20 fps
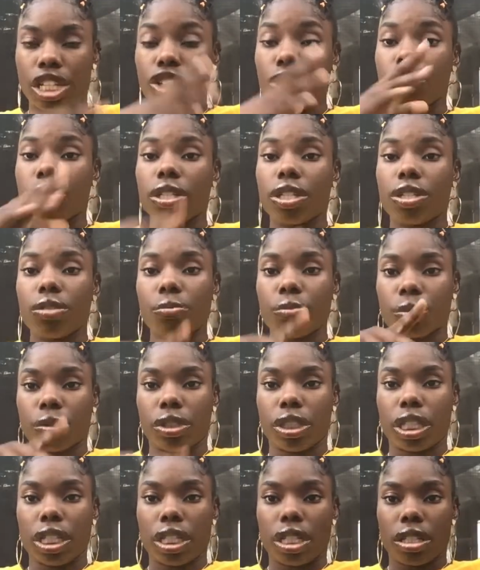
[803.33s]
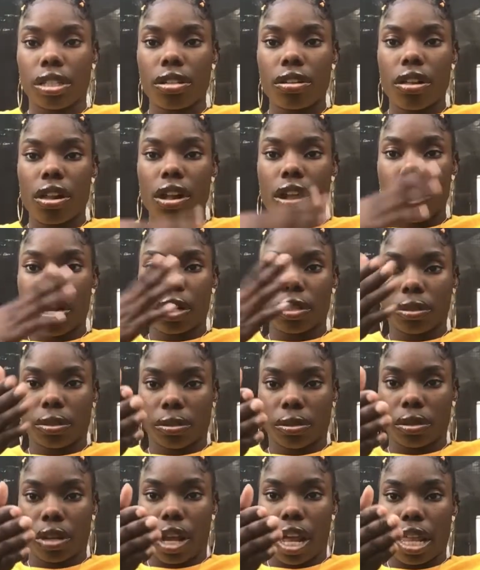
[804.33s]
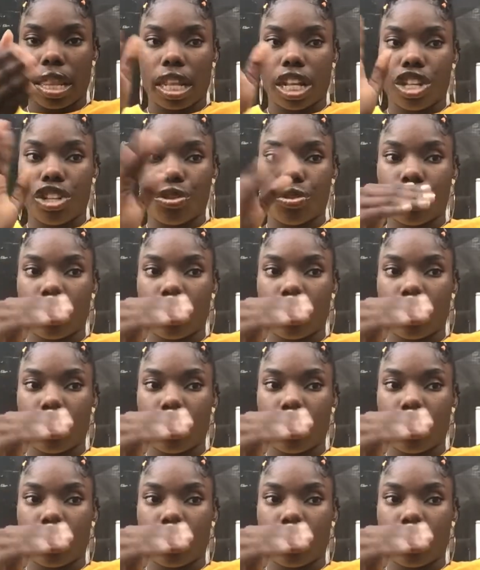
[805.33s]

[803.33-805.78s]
You did the routine and then you